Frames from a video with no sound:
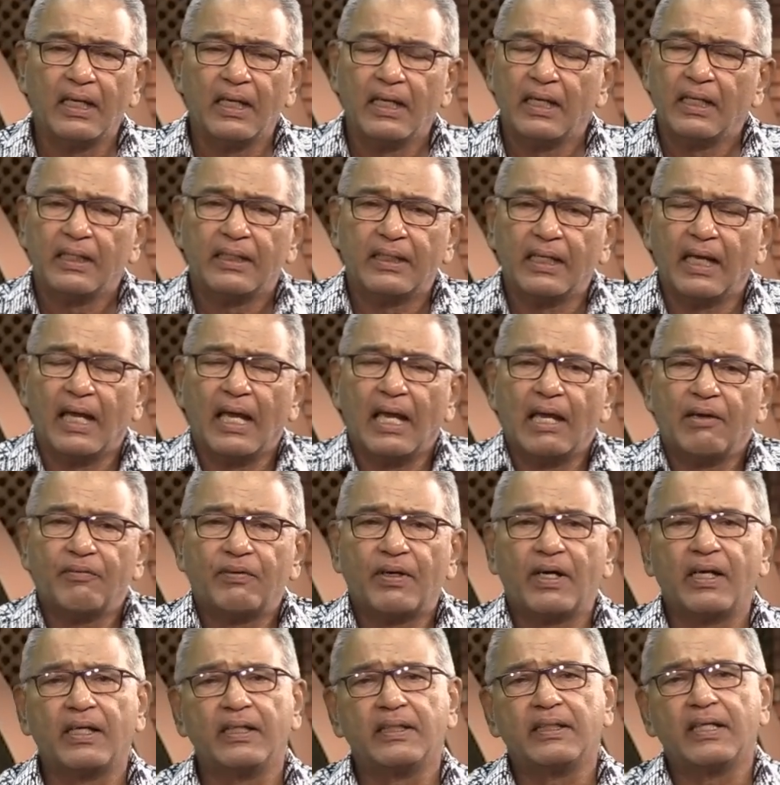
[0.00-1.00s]
they have
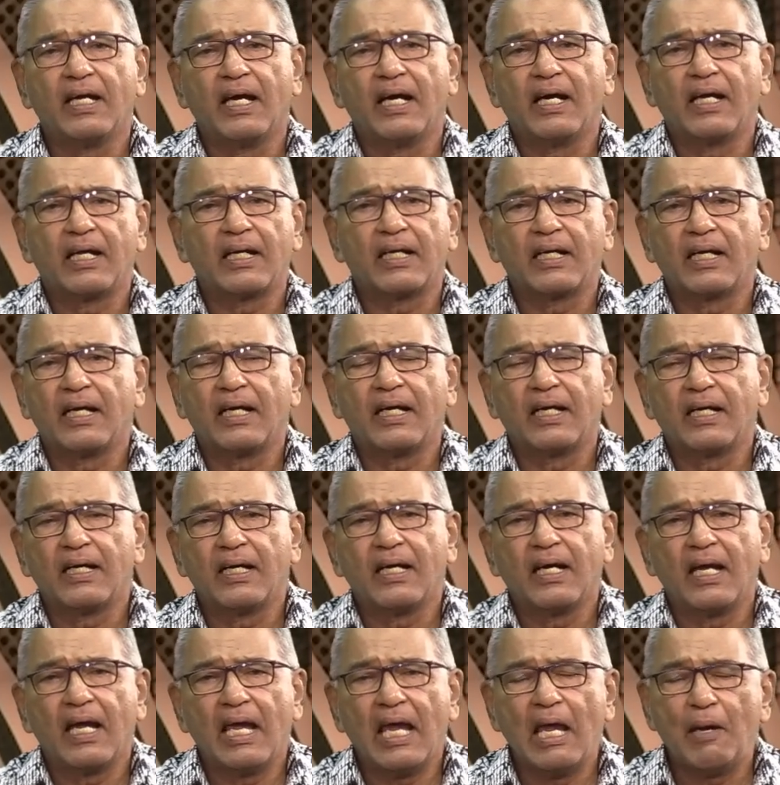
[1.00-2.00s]
a, they are uh,
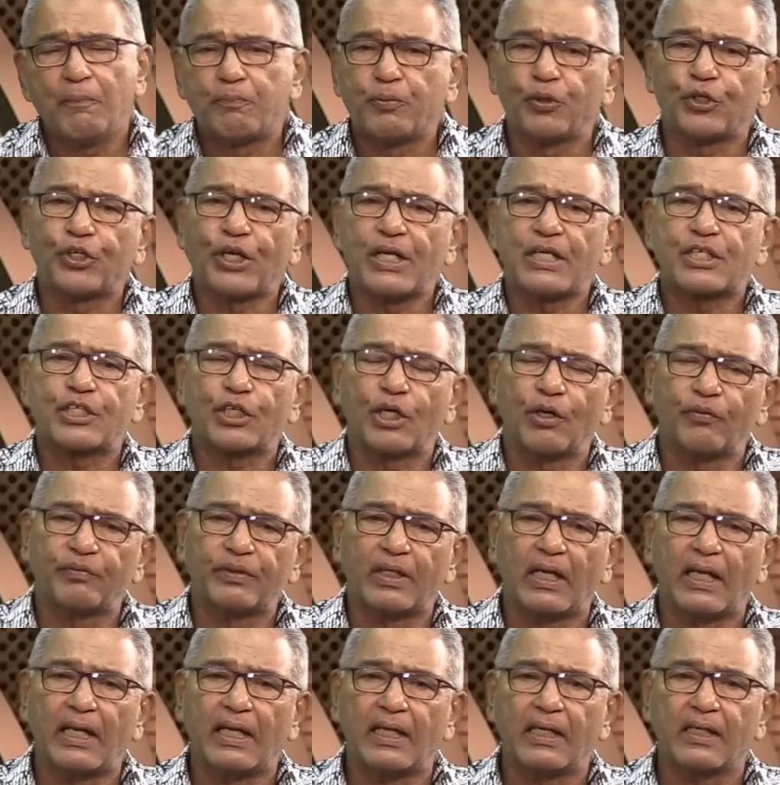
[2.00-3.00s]
amputation of the
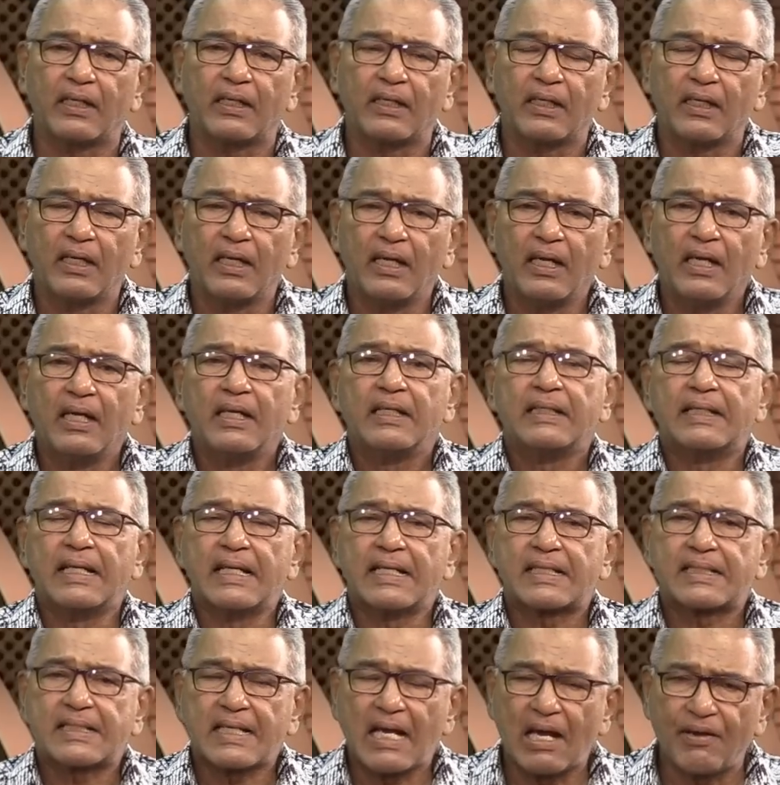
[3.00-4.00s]
leg, they
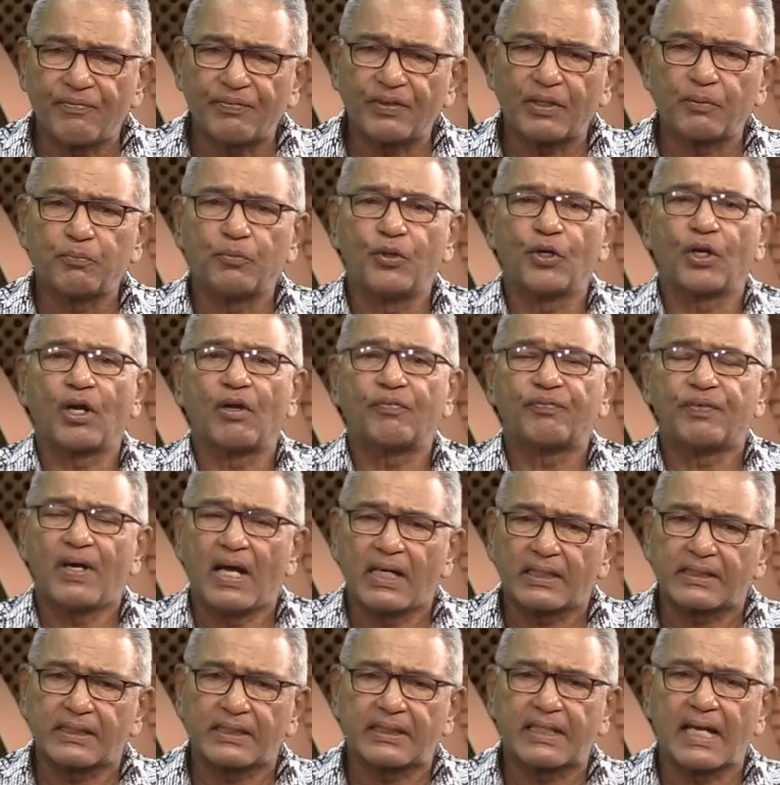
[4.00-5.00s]
suffer more of
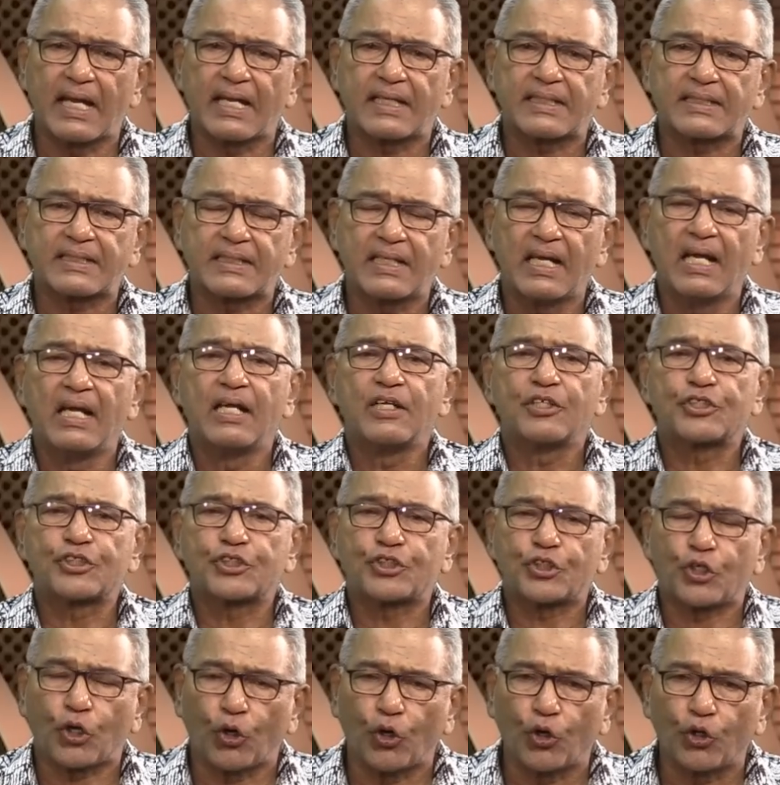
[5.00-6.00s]
heart attacks,
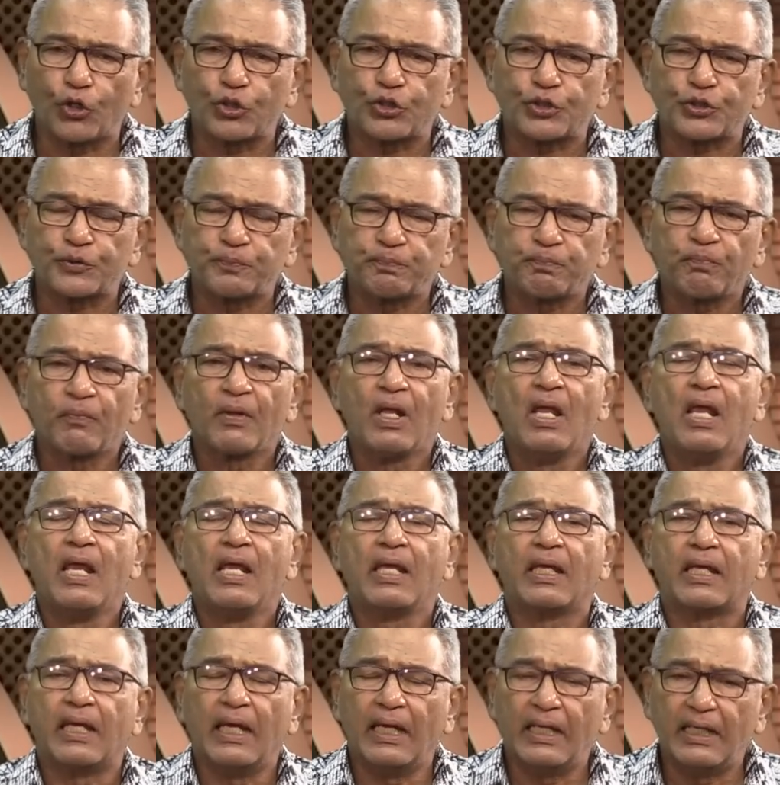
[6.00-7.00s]
strokes,
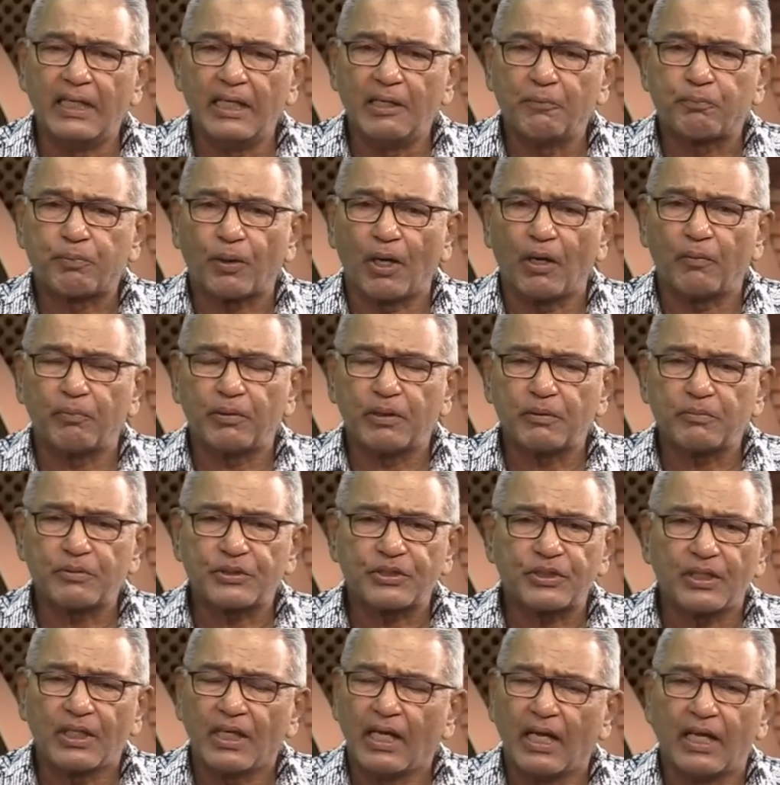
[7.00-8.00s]
kidney problems,
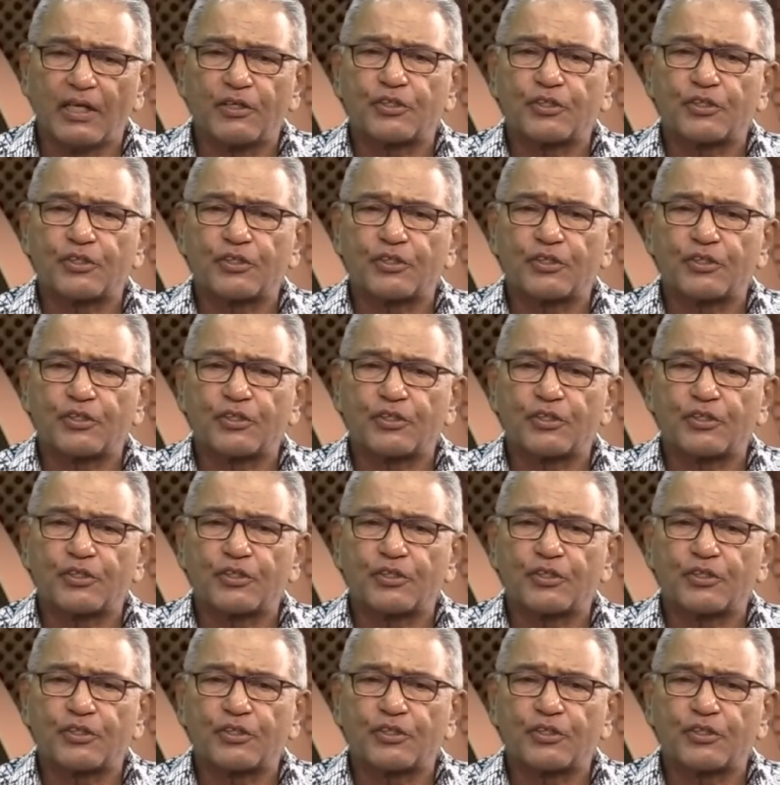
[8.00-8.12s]
and